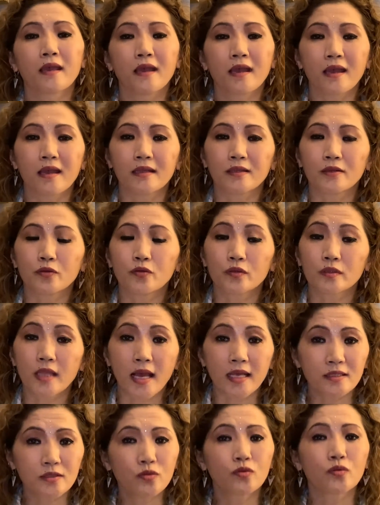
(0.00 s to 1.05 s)
And
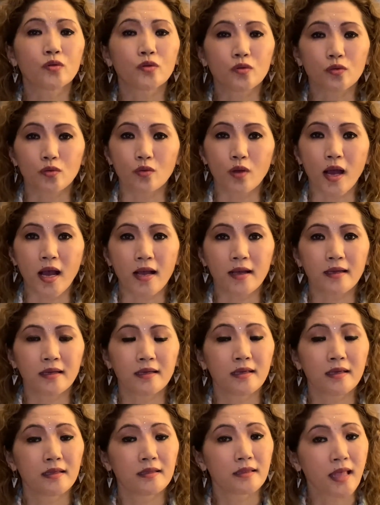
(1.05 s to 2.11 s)
that's who you are.
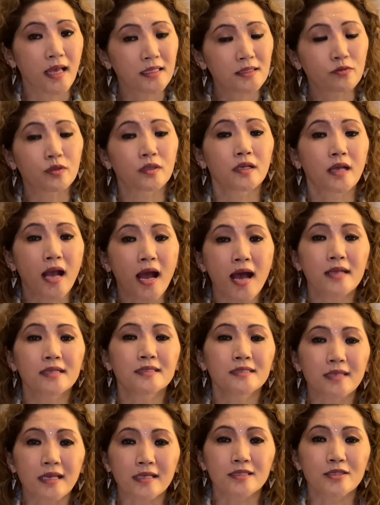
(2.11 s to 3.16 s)
That's what God
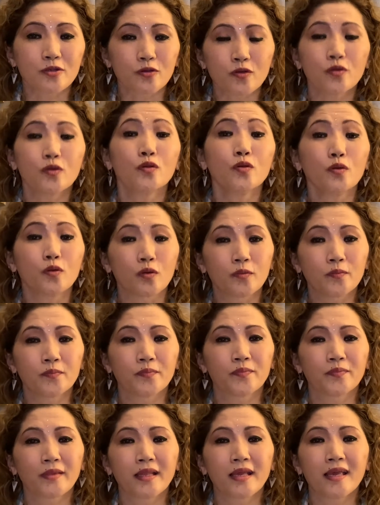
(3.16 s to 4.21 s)
says to you.
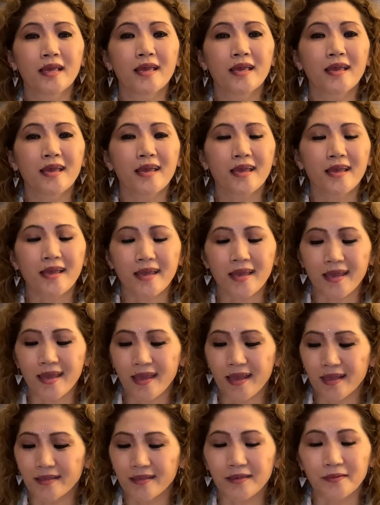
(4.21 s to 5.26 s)
And